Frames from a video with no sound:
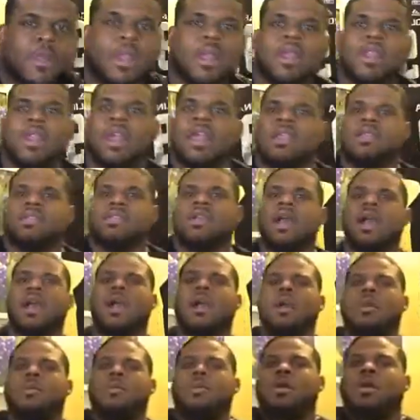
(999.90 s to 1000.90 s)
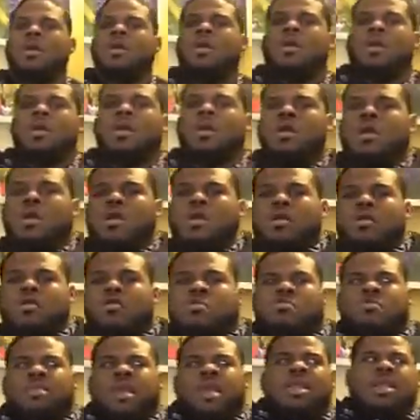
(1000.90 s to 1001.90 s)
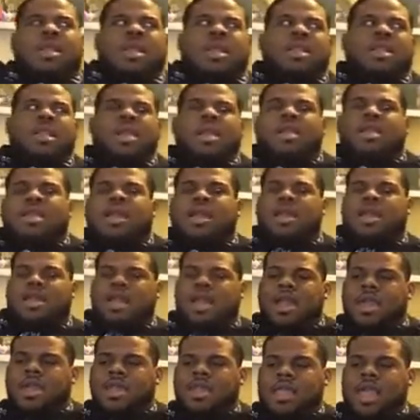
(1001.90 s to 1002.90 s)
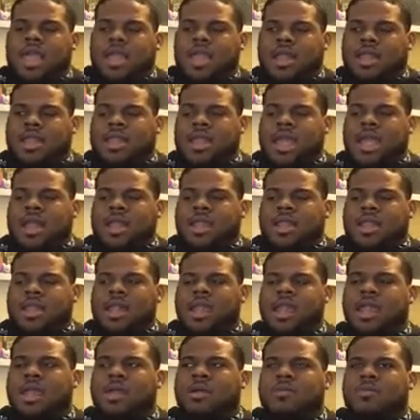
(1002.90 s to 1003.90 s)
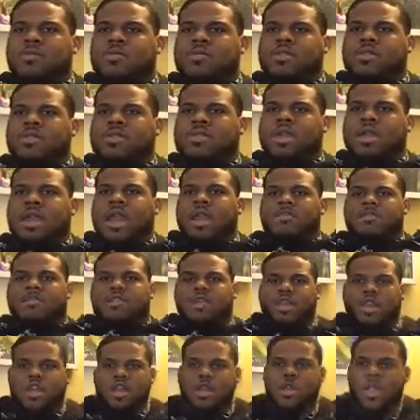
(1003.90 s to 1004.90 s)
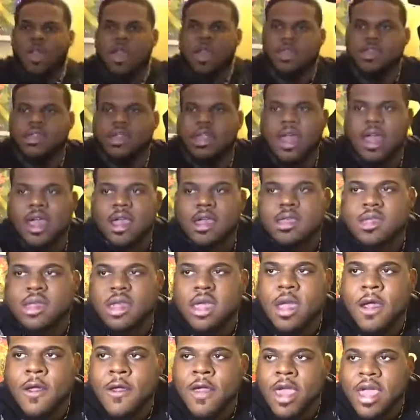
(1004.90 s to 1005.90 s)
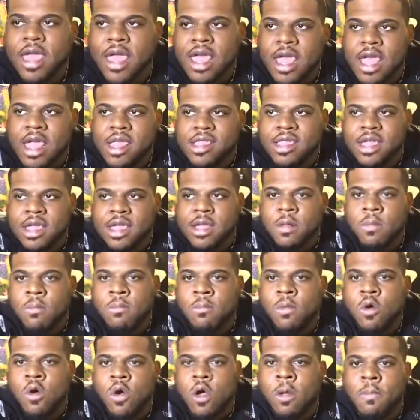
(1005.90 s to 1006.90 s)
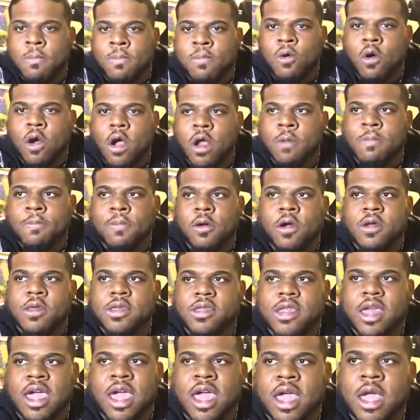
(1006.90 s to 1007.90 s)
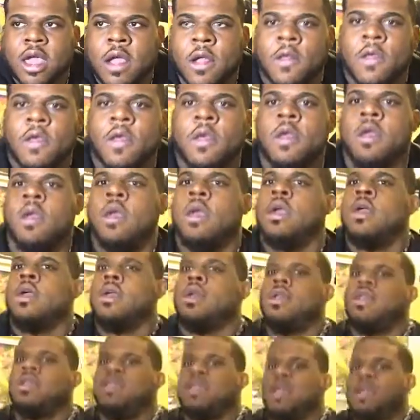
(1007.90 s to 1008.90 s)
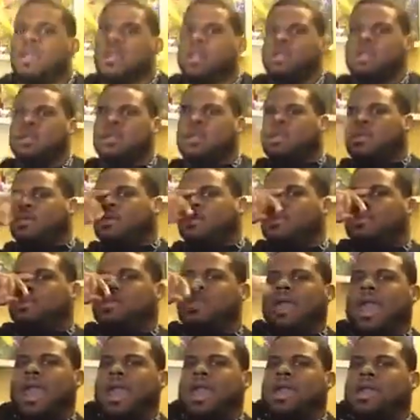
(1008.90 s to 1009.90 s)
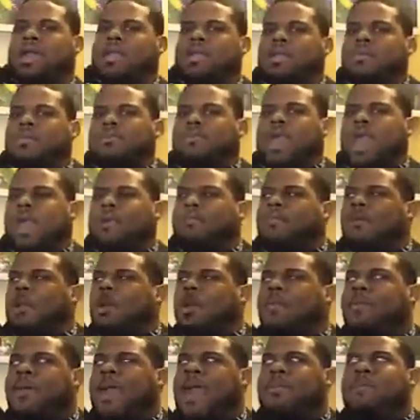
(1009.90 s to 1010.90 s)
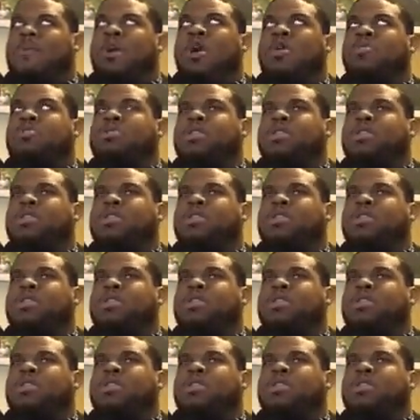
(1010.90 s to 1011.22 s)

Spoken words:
that Tom, that him securing his legacy isn't more important per se than like Pat Mahomes